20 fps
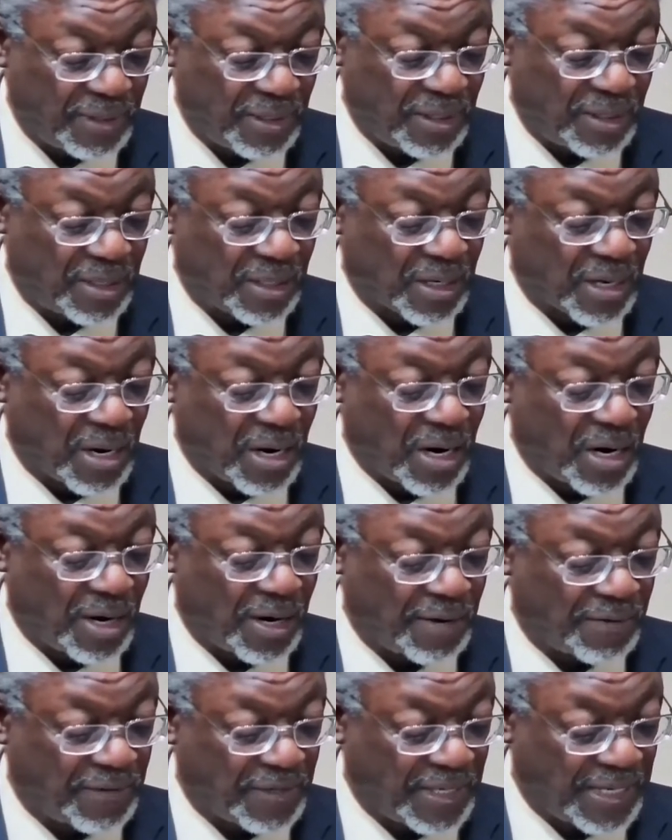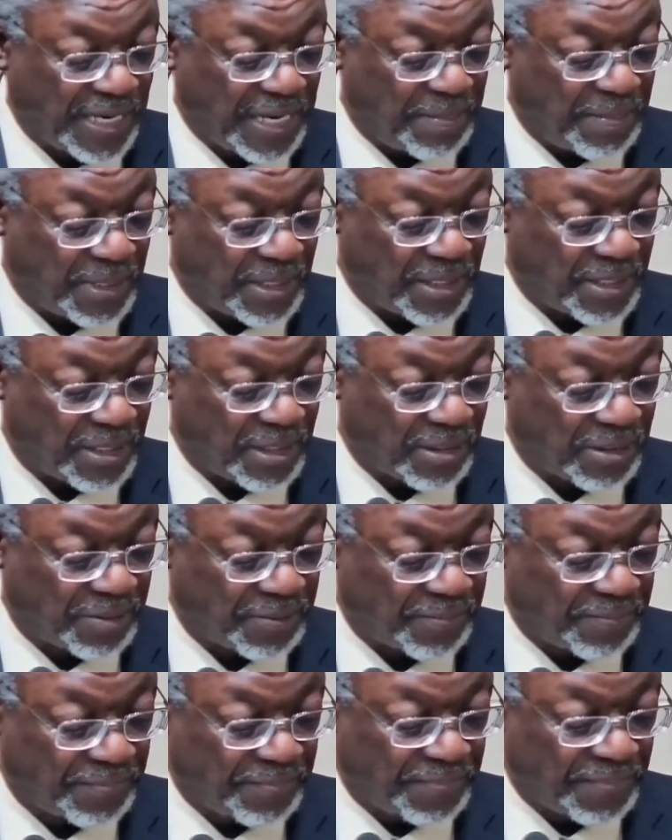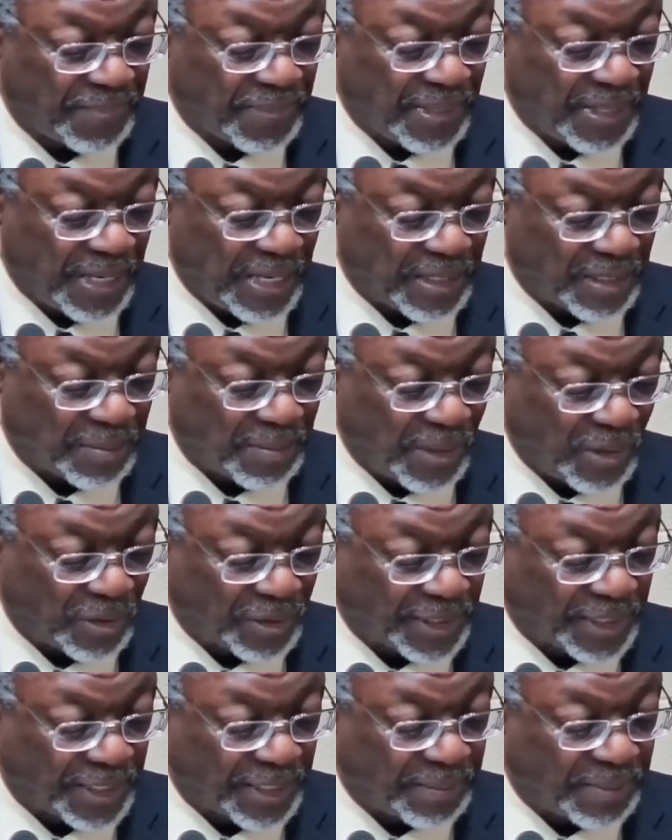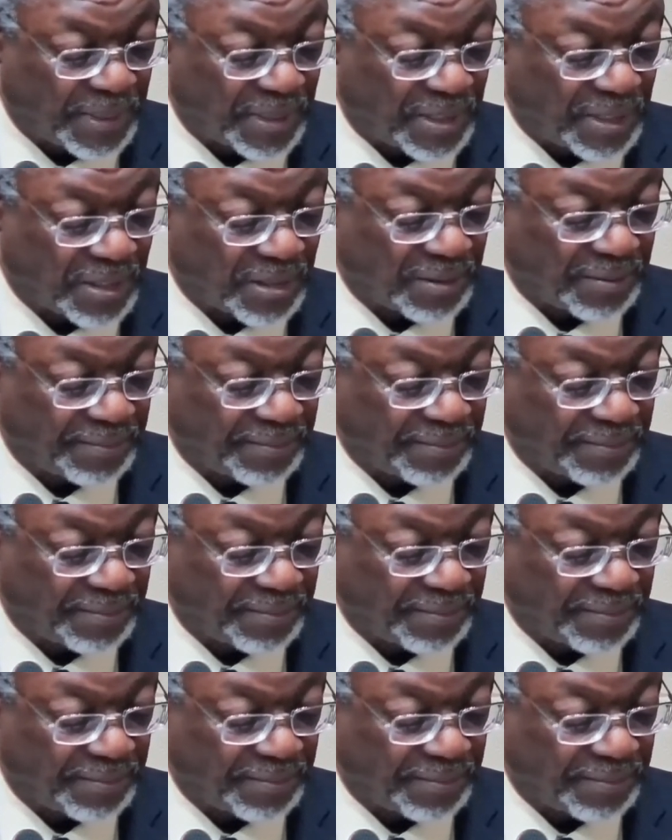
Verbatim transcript: the carved image and the molded image.